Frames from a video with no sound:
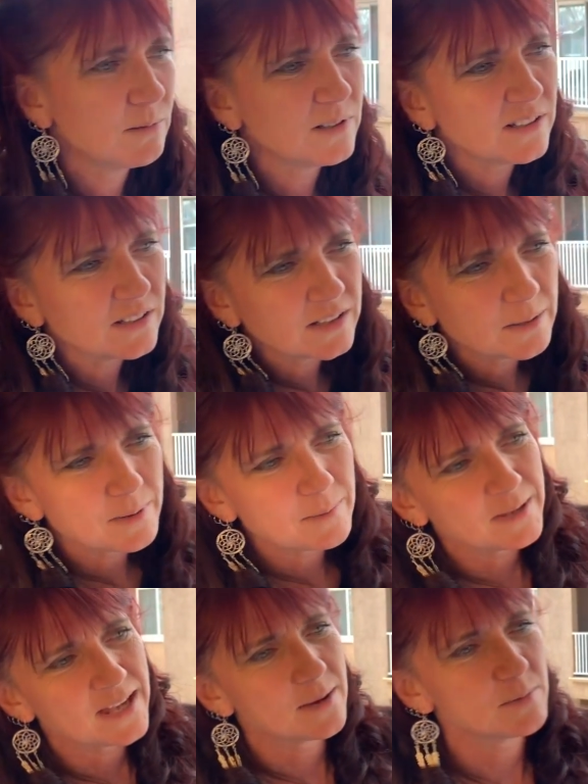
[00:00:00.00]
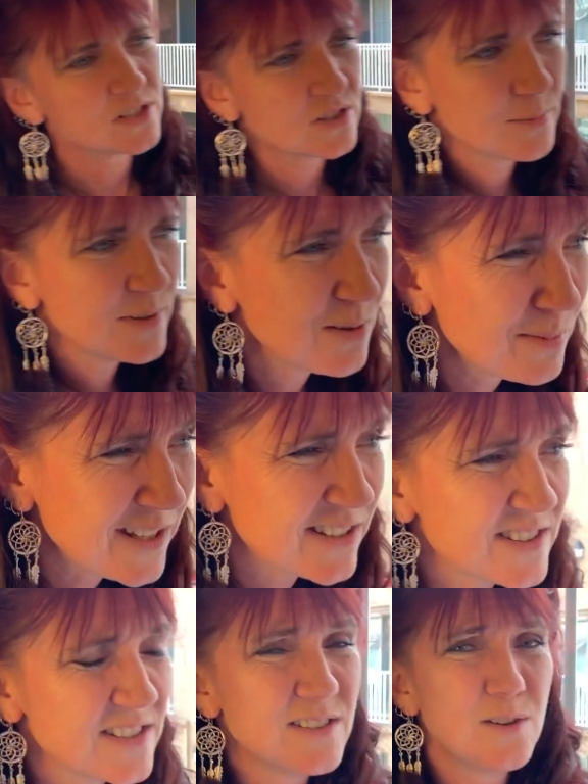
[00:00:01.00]
Well, it may be amateur, but nobody
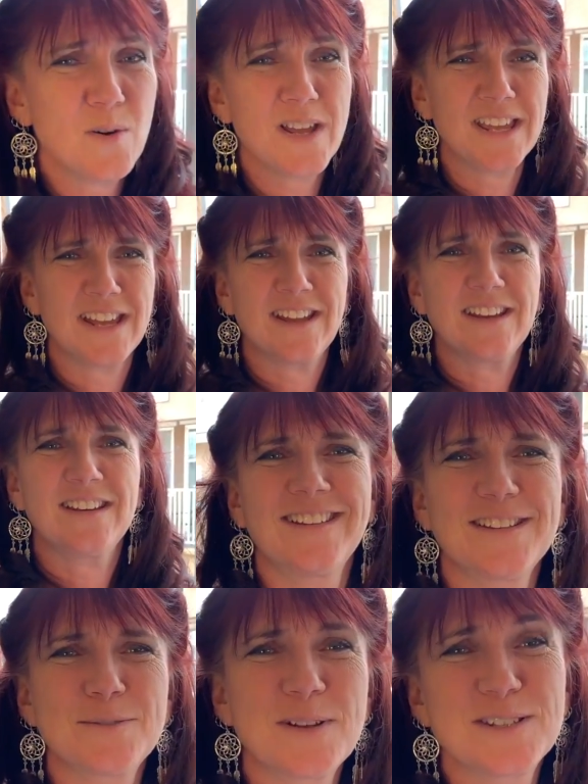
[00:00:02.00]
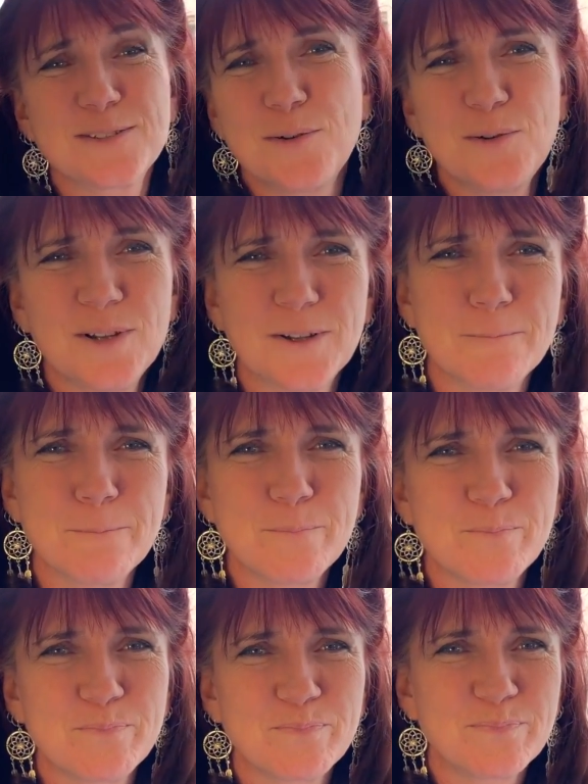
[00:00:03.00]
else is doing it. That's why it's Oh, cool.
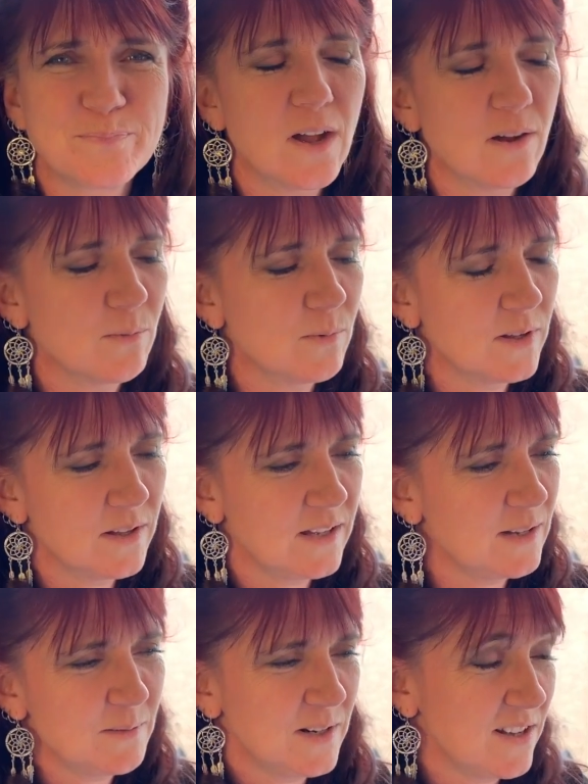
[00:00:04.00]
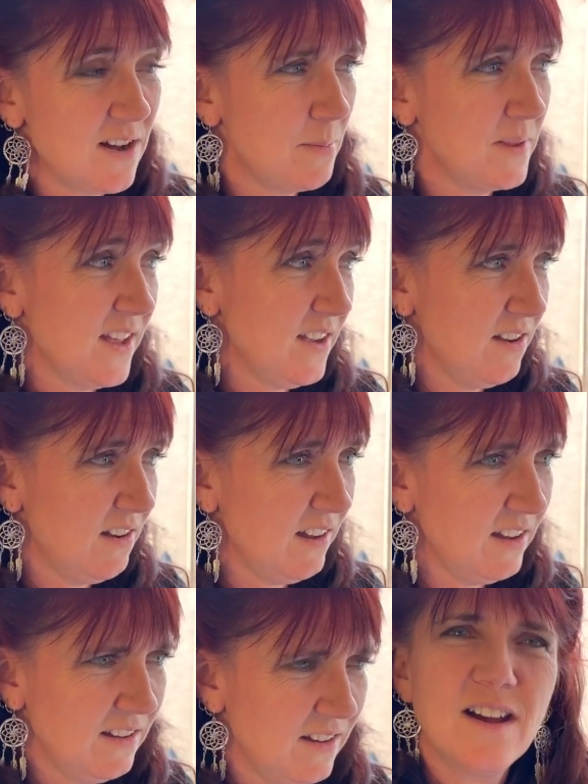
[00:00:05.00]
Markiplier does it. Oh, well, I don't want to copy that
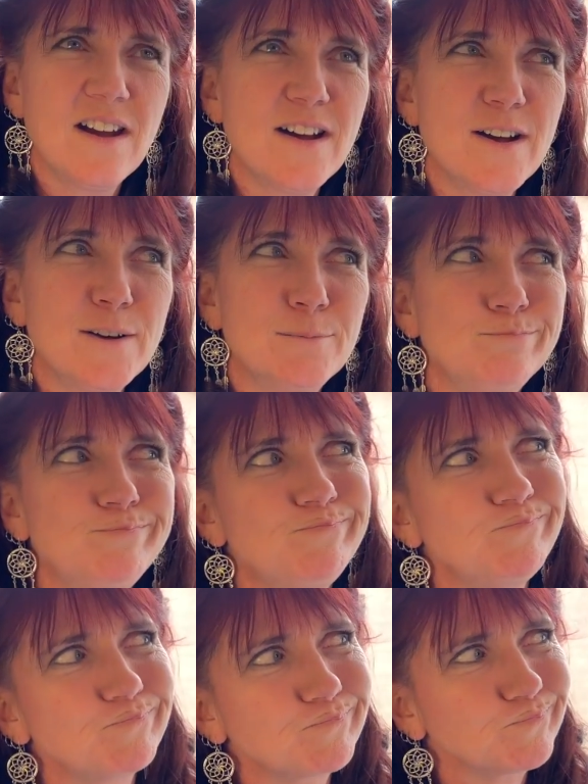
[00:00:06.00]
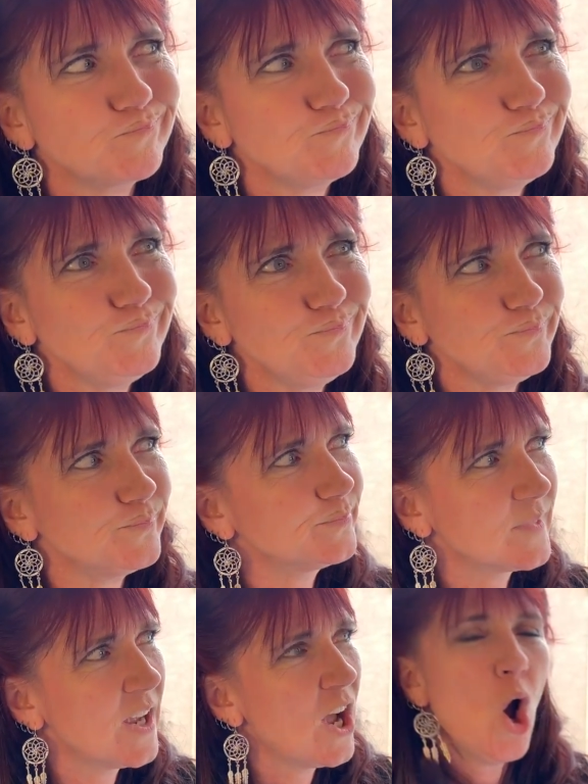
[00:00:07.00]
guy. Um, Why? He has like
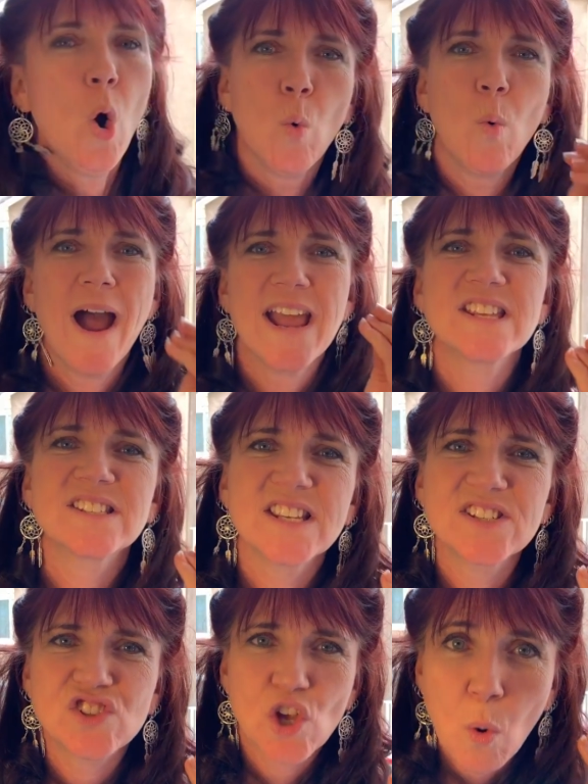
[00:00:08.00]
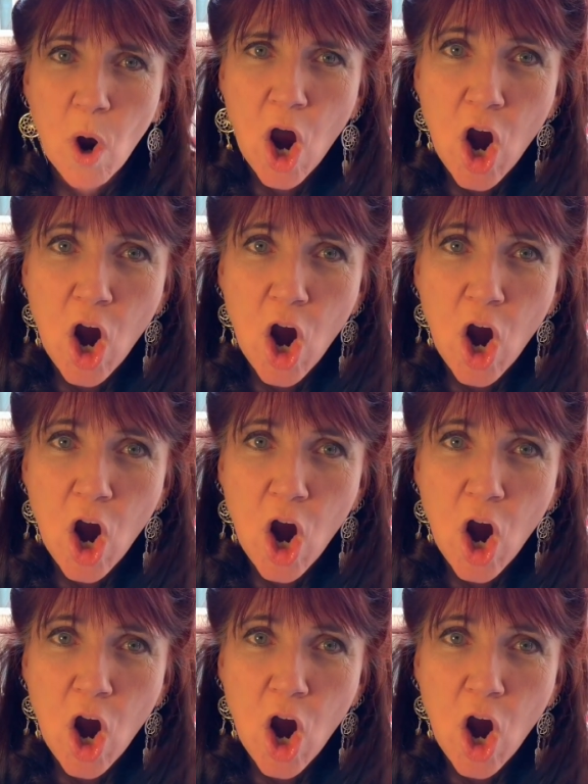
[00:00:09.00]
seven why billions. Why is this so friends.